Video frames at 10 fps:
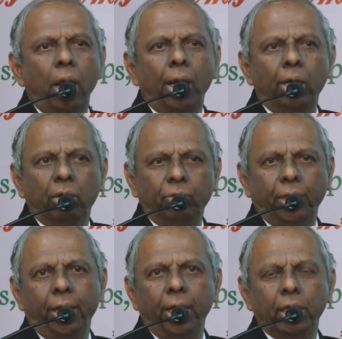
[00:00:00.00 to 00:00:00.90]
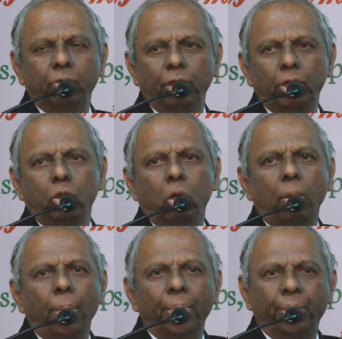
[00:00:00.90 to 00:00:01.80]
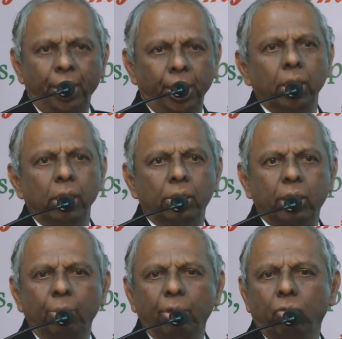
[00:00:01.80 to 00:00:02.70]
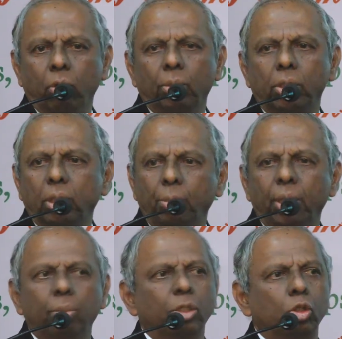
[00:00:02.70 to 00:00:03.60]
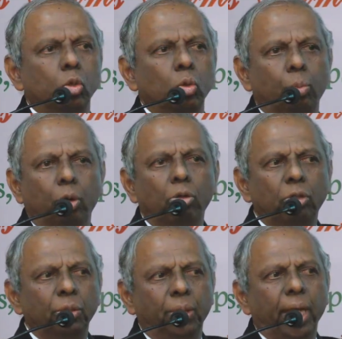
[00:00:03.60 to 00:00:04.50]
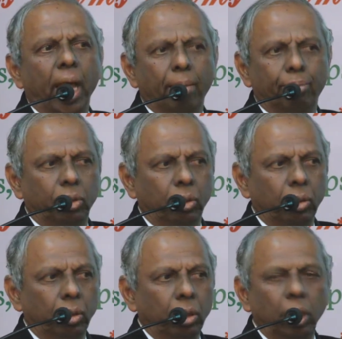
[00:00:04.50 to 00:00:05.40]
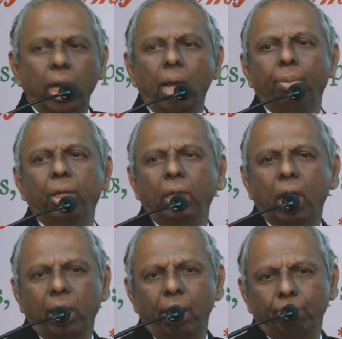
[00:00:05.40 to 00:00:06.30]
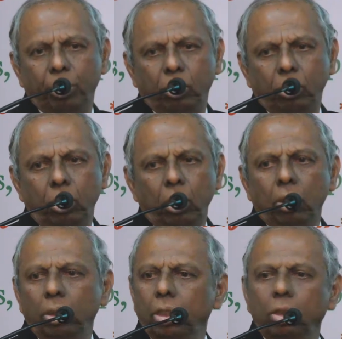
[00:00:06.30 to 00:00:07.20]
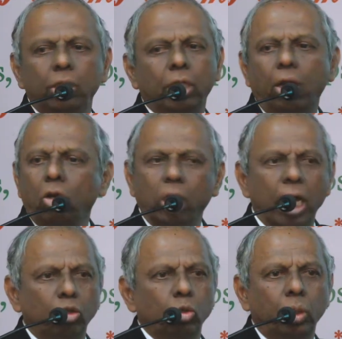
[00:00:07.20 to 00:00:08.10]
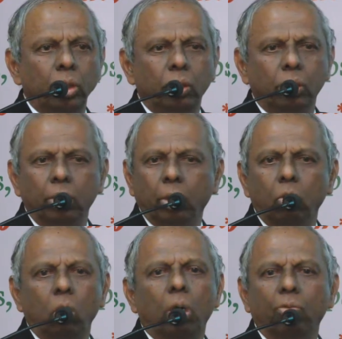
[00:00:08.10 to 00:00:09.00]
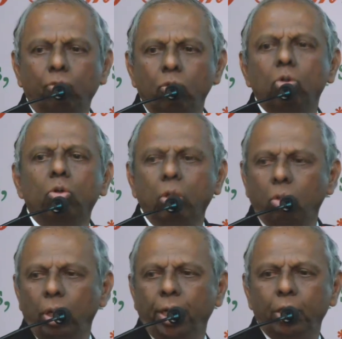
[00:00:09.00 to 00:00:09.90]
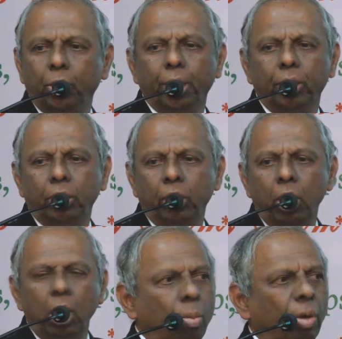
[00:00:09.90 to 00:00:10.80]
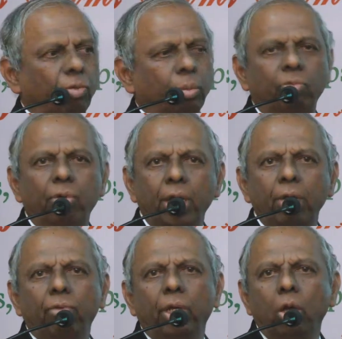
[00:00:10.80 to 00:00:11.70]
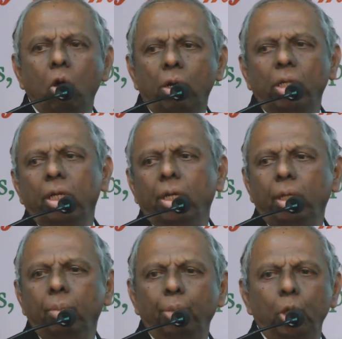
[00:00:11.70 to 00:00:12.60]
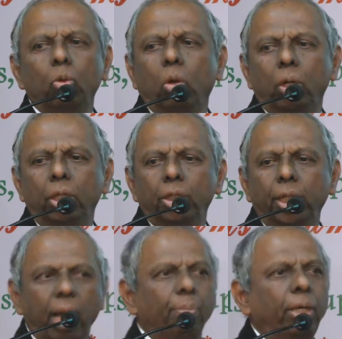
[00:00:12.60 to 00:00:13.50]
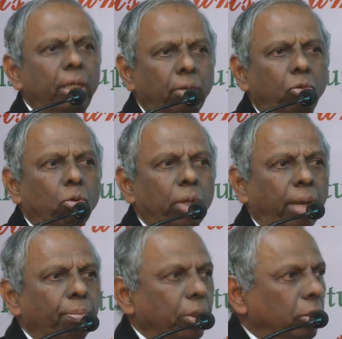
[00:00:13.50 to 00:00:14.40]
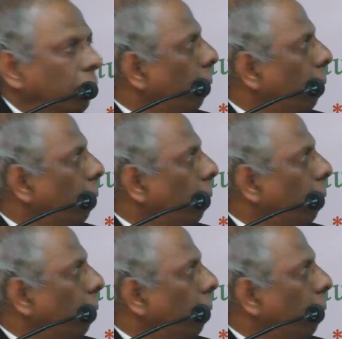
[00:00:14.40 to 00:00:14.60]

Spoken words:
End of 3 days, we saw 3 girls coming from a semi-urban school producing 3 apps. It happened in our campus. These are not our students, they could not afford good quality education, but from a very, very ordinary BU college. It happened in our own campus.